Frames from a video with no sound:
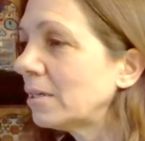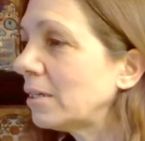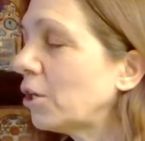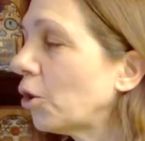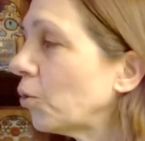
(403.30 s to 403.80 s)

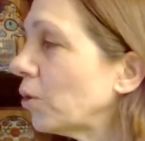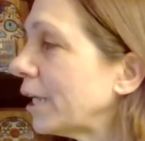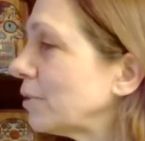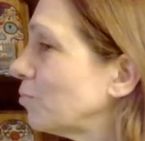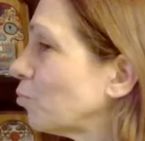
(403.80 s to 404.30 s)
you know,
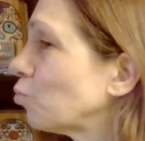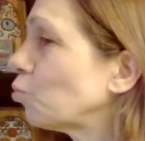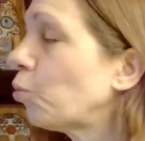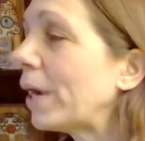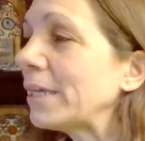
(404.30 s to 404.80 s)
like
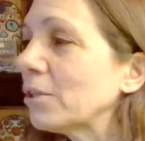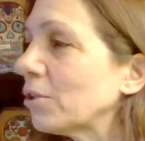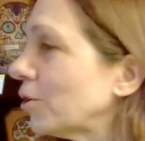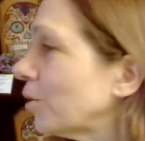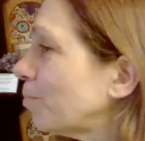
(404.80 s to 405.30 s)

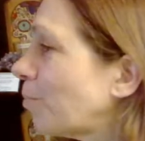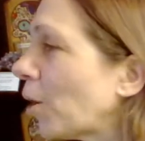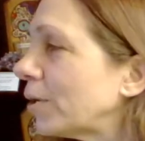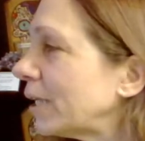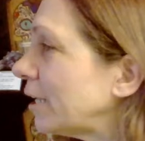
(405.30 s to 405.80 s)
regular
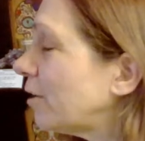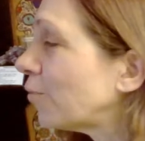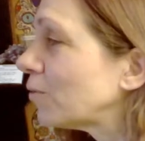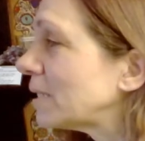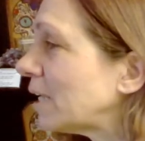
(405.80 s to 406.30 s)
party
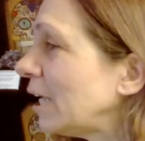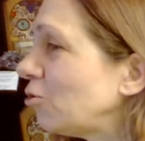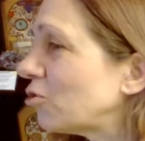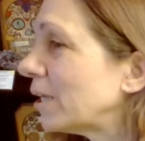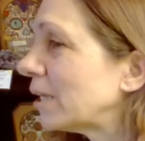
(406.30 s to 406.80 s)

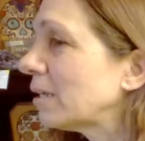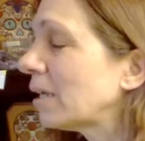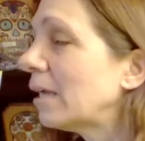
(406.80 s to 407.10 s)
conversation.